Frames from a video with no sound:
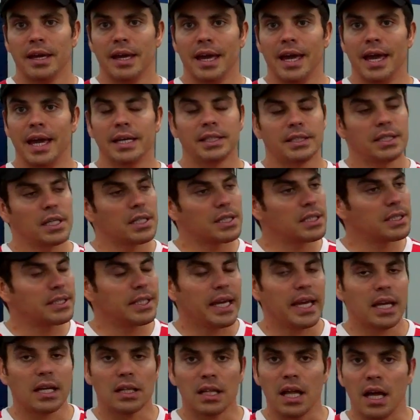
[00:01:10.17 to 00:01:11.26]
And it doesn't
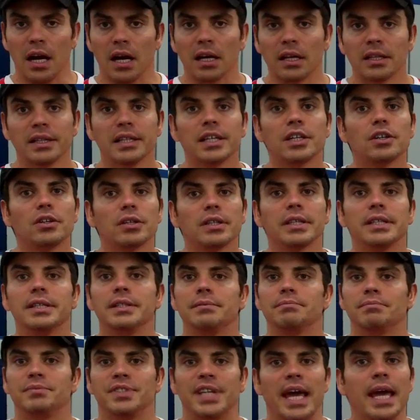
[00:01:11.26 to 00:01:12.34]
take long,
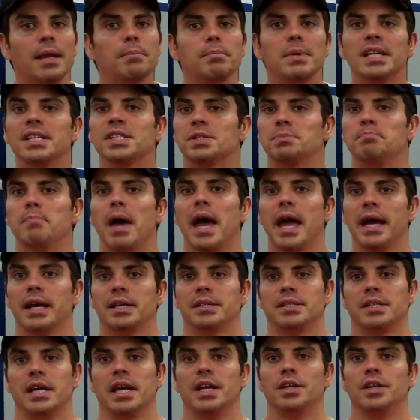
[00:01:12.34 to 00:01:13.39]
literally 10 minutes max,